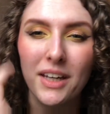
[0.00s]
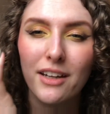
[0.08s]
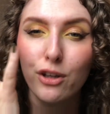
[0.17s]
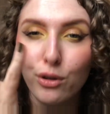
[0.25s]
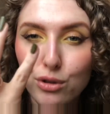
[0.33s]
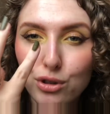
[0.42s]
I
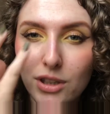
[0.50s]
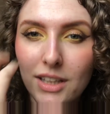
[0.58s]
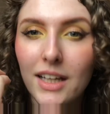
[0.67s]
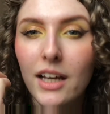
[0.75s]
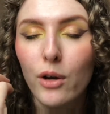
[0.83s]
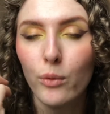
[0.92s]

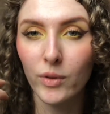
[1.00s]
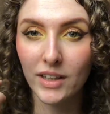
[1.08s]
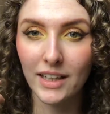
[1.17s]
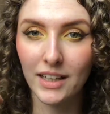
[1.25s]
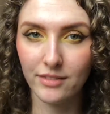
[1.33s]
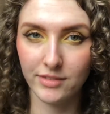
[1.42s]
usually, when
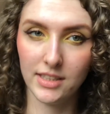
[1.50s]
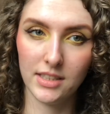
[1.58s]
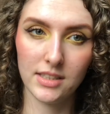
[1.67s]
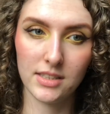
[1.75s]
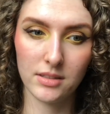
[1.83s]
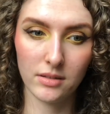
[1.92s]
I have
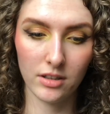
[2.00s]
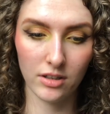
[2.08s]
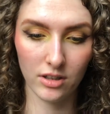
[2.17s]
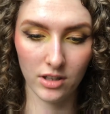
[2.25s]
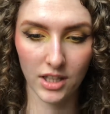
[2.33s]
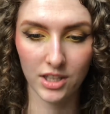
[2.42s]
these
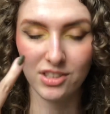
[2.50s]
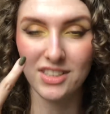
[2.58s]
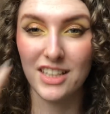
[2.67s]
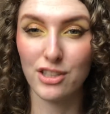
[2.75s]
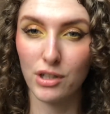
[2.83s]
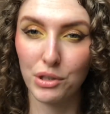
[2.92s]
collections,
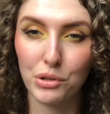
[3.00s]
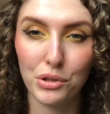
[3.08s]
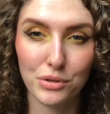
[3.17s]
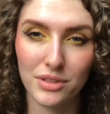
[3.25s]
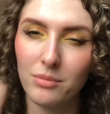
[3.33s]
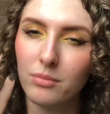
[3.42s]
I try to
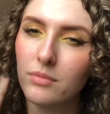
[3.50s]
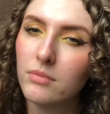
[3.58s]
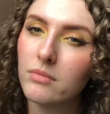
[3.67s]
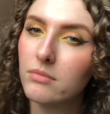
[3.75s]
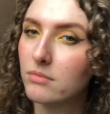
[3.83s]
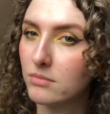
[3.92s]
use them
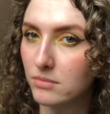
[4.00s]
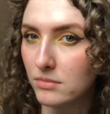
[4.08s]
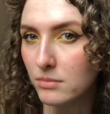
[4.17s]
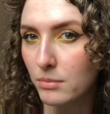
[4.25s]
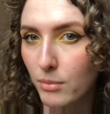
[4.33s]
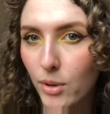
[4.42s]

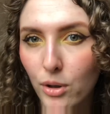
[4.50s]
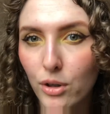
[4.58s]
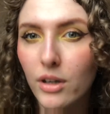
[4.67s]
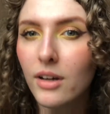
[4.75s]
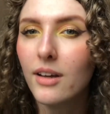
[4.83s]
more